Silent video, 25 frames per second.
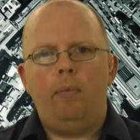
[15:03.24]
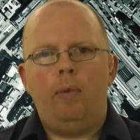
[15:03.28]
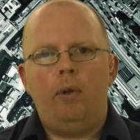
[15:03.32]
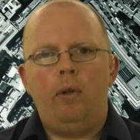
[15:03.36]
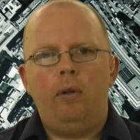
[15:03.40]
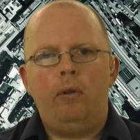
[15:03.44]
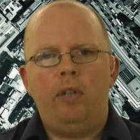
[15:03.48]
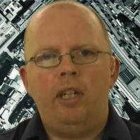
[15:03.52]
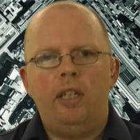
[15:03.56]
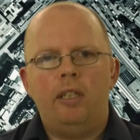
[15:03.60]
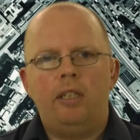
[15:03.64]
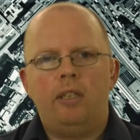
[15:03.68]

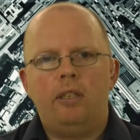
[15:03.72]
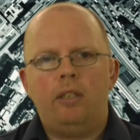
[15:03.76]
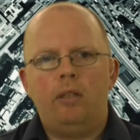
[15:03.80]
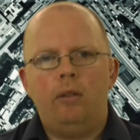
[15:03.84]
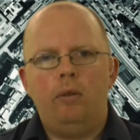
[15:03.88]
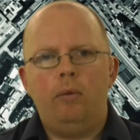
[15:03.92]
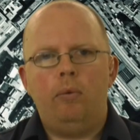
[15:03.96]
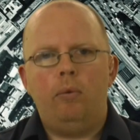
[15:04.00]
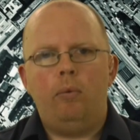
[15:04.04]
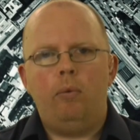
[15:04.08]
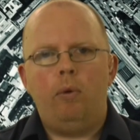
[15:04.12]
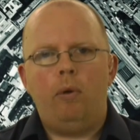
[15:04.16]
Okay,
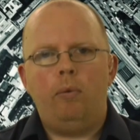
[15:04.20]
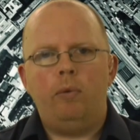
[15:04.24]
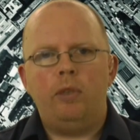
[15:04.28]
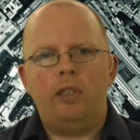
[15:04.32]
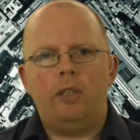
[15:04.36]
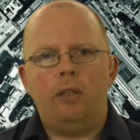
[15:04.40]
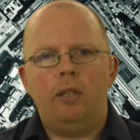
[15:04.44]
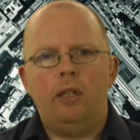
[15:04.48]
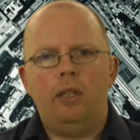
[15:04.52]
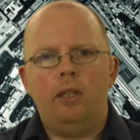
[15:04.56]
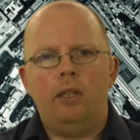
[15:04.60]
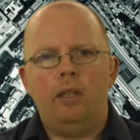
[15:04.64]
so what
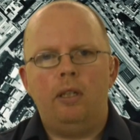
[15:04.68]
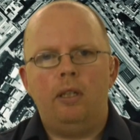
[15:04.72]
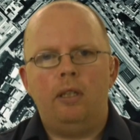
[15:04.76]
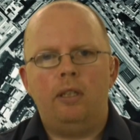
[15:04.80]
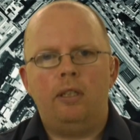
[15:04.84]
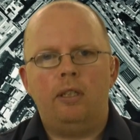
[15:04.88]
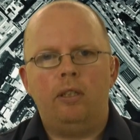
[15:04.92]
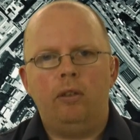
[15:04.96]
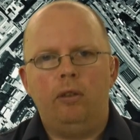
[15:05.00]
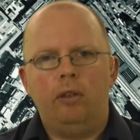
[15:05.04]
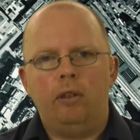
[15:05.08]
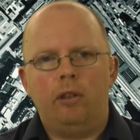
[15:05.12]
was the
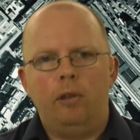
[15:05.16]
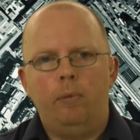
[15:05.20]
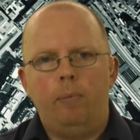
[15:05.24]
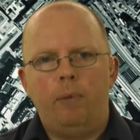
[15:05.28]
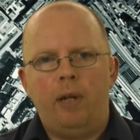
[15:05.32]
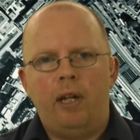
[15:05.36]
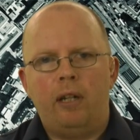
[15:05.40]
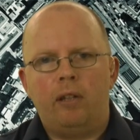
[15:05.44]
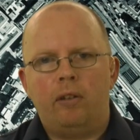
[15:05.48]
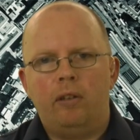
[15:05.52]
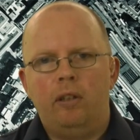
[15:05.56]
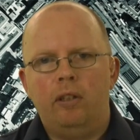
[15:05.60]
historical
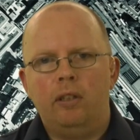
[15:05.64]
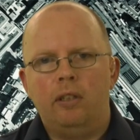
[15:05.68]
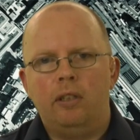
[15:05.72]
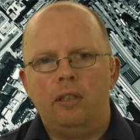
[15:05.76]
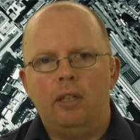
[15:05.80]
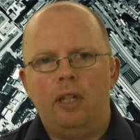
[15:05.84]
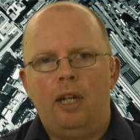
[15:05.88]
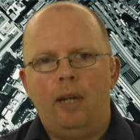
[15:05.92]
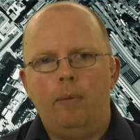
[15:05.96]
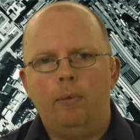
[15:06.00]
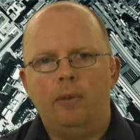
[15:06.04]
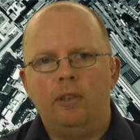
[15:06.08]
background
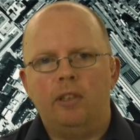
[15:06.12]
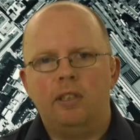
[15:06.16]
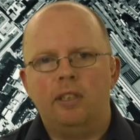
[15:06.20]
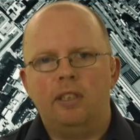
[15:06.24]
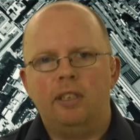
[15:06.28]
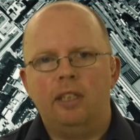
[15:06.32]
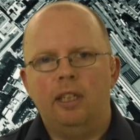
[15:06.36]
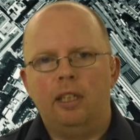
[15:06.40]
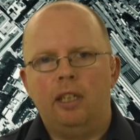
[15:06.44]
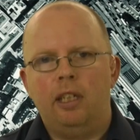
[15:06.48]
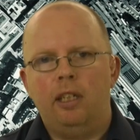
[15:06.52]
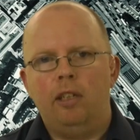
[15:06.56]
to
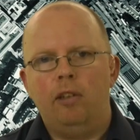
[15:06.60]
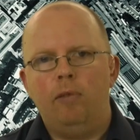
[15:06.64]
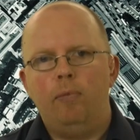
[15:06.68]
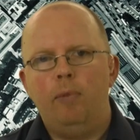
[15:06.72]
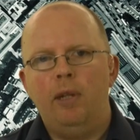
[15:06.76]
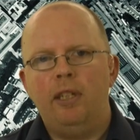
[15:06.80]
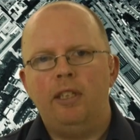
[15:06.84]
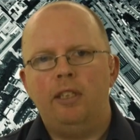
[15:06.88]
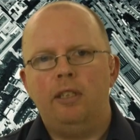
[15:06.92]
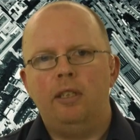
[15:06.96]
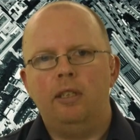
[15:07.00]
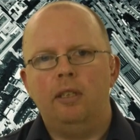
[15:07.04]
Hamilton's thinking? You've
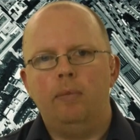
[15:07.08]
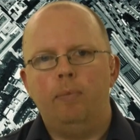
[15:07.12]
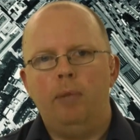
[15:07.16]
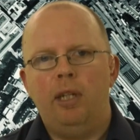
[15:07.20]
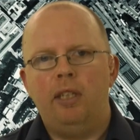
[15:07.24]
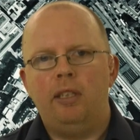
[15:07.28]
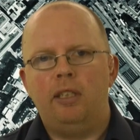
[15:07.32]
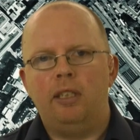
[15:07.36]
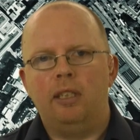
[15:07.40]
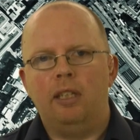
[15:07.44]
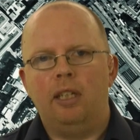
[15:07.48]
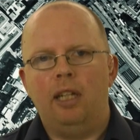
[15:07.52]

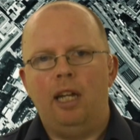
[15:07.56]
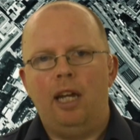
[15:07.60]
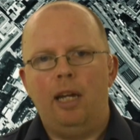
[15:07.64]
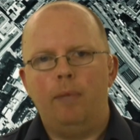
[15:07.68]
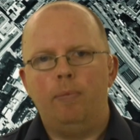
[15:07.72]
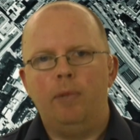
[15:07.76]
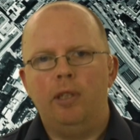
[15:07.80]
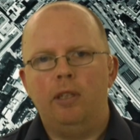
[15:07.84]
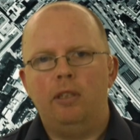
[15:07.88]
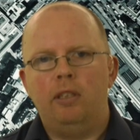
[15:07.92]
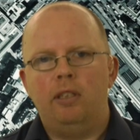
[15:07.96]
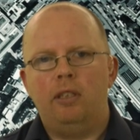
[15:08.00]
mentioned
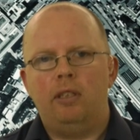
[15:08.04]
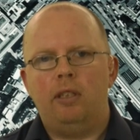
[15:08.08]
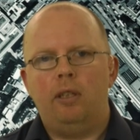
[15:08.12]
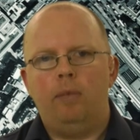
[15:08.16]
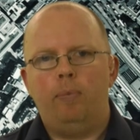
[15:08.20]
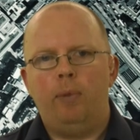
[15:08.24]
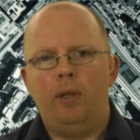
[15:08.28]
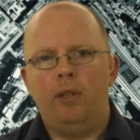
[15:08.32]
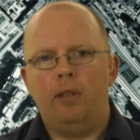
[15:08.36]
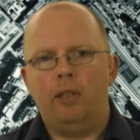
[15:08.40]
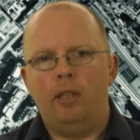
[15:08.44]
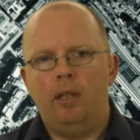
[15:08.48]
Leibniz,
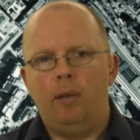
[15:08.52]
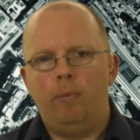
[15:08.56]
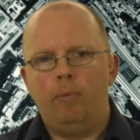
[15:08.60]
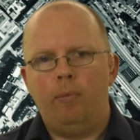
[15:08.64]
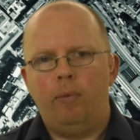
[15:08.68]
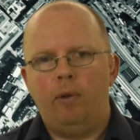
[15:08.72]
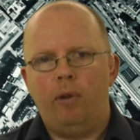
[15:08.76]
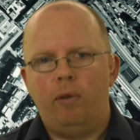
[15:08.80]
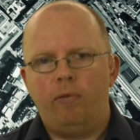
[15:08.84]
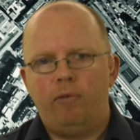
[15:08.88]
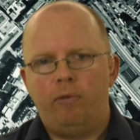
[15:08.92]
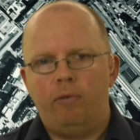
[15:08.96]
but
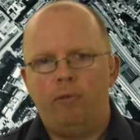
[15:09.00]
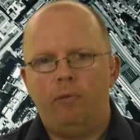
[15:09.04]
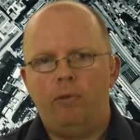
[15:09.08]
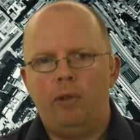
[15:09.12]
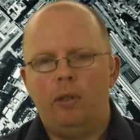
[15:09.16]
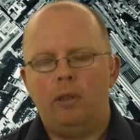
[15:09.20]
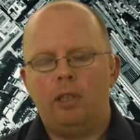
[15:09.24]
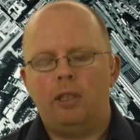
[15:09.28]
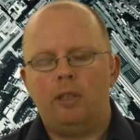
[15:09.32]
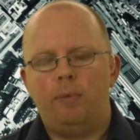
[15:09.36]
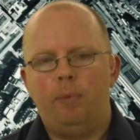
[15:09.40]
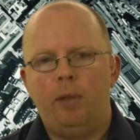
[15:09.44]

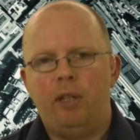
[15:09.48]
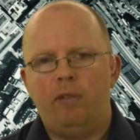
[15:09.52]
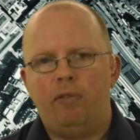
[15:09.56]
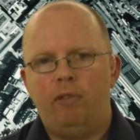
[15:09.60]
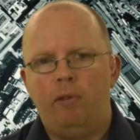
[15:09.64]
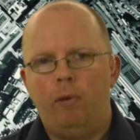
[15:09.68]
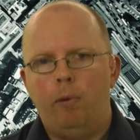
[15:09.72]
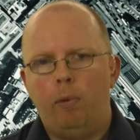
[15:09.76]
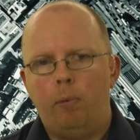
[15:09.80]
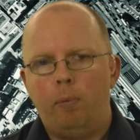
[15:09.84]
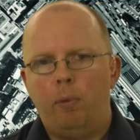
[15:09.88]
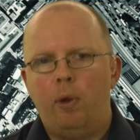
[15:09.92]
speak
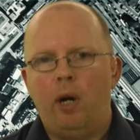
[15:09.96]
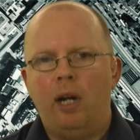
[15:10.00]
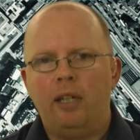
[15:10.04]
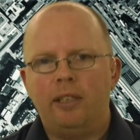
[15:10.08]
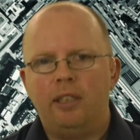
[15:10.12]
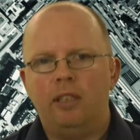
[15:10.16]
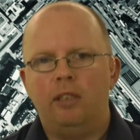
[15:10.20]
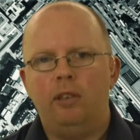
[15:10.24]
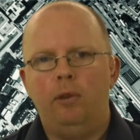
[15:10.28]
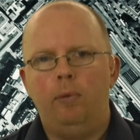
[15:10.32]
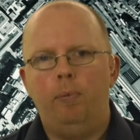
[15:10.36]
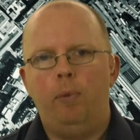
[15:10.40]
from a
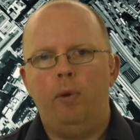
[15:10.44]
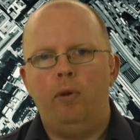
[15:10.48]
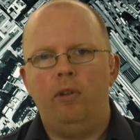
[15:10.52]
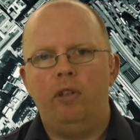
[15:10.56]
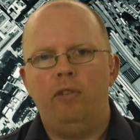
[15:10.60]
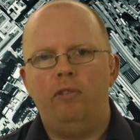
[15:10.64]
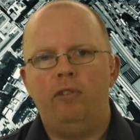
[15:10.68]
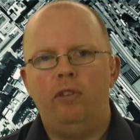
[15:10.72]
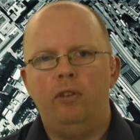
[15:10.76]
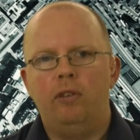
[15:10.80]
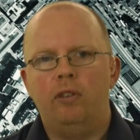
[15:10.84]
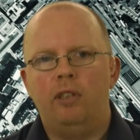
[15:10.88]
practical
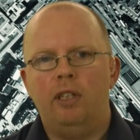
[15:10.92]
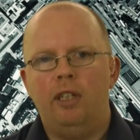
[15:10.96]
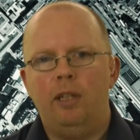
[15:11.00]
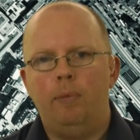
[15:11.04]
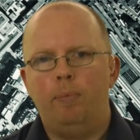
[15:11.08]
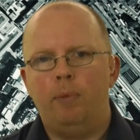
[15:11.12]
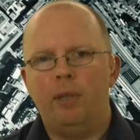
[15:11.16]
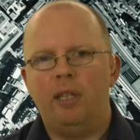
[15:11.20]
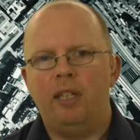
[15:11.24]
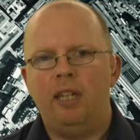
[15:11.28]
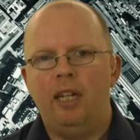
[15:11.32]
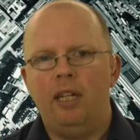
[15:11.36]
point of view. Did
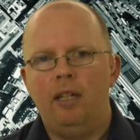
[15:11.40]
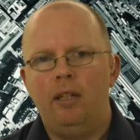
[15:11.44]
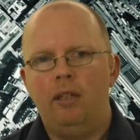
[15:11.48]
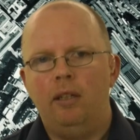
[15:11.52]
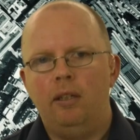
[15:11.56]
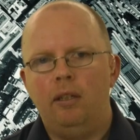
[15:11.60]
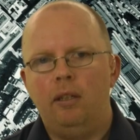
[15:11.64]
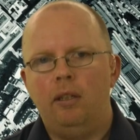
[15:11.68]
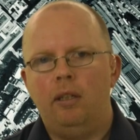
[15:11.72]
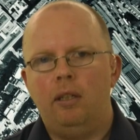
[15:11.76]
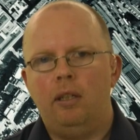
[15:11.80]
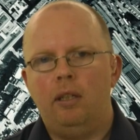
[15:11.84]
it
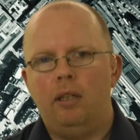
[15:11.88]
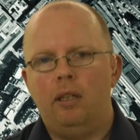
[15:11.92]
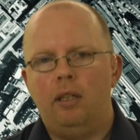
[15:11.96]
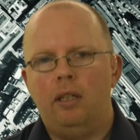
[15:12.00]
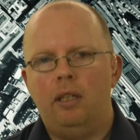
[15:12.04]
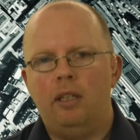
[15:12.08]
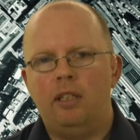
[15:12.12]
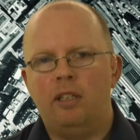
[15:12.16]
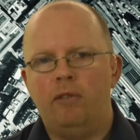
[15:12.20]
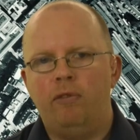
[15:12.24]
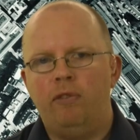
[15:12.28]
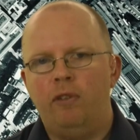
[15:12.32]
begin?
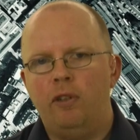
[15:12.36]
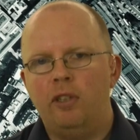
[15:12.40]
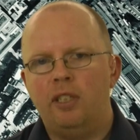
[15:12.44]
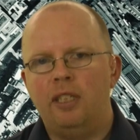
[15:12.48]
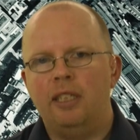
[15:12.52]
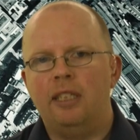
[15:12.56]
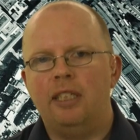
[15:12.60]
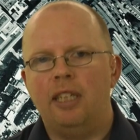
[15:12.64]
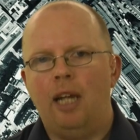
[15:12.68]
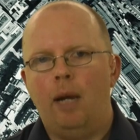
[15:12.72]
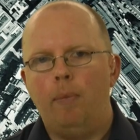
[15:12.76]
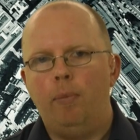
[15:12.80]
Is the first
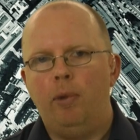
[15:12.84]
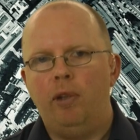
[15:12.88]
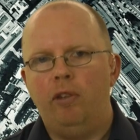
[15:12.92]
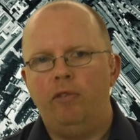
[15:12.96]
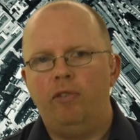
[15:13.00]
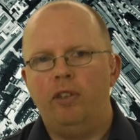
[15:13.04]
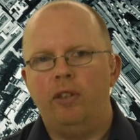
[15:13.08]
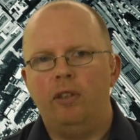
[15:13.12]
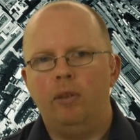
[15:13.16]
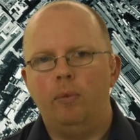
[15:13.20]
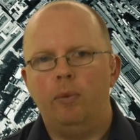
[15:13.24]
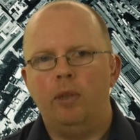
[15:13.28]
example
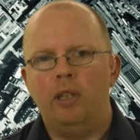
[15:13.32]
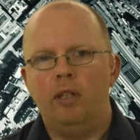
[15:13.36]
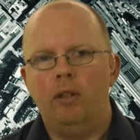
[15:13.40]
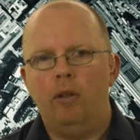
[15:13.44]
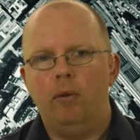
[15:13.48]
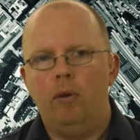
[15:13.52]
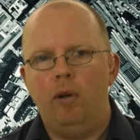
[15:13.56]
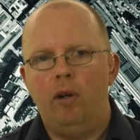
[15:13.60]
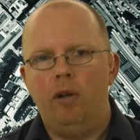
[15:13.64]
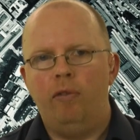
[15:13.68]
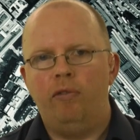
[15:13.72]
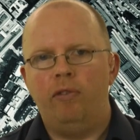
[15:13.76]
of it that we
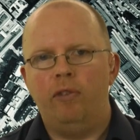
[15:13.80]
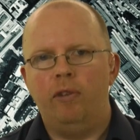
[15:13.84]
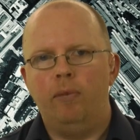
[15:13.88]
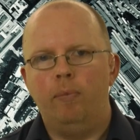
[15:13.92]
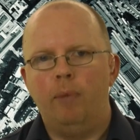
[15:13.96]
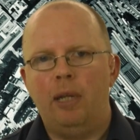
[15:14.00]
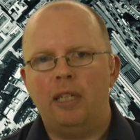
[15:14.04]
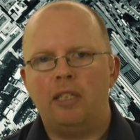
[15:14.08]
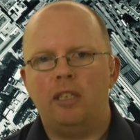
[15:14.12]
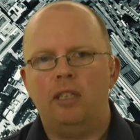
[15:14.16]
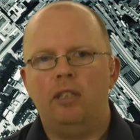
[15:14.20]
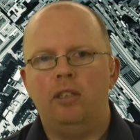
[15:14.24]
know of the
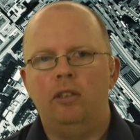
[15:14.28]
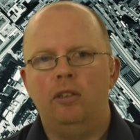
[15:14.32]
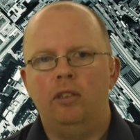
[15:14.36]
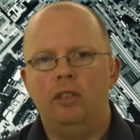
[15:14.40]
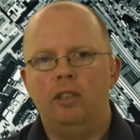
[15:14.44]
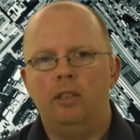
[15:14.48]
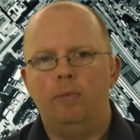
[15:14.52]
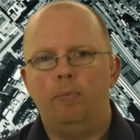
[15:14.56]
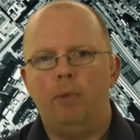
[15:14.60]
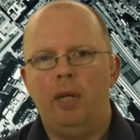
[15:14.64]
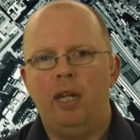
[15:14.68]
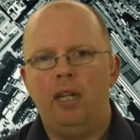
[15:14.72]

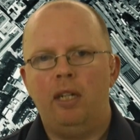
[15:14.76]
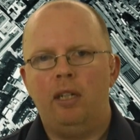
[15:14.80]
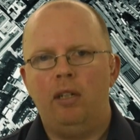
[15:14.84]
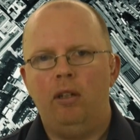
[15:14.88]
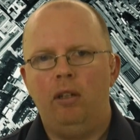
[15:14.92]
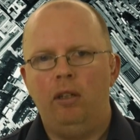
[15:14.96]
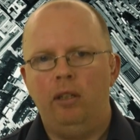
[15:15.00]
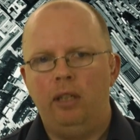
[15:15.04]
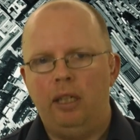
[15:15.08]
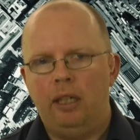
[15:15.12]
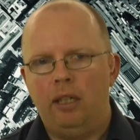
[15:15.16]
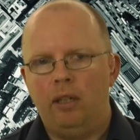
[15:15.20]
Massachusetts Bay
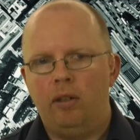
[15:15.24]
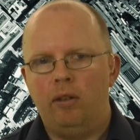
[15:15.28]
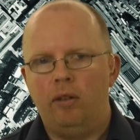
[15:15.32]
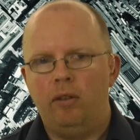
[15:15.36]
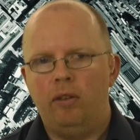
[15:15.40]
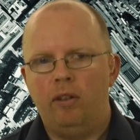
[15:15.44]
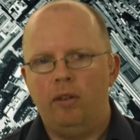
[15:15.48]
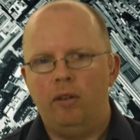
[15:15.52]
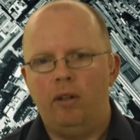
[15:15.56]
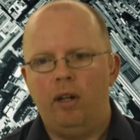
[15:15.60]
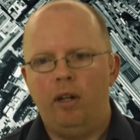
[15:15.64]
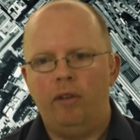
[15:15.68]
Colony, or are
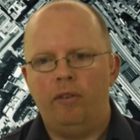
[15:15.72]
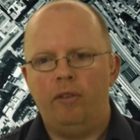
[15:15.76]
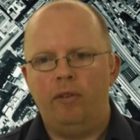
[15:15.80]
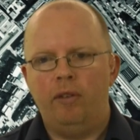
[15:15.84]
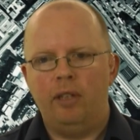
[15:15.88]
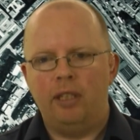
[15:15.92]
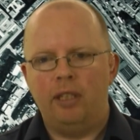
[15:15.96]
there other